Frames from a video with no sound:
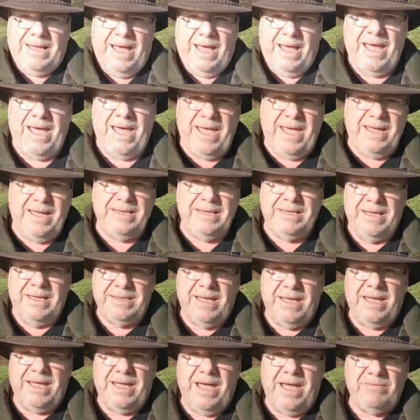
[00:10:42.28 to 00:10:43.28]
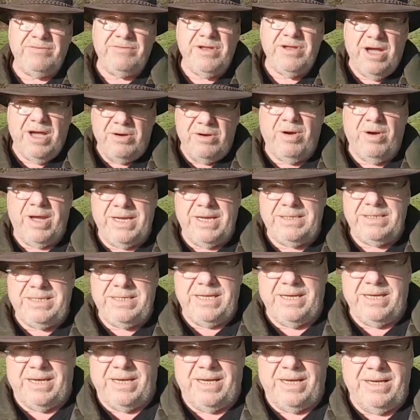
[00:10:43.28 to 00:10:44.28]
And they have no
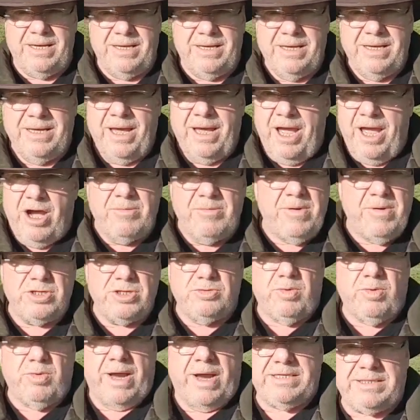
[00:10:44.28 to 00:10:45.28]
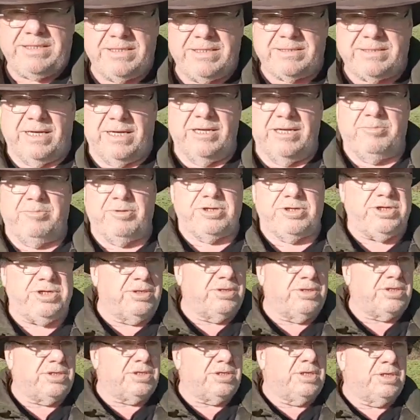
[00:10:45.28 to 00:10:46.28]
idea how much waste is going to
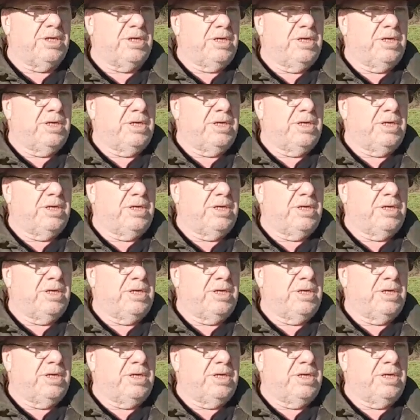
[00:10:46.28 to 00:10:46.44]
produce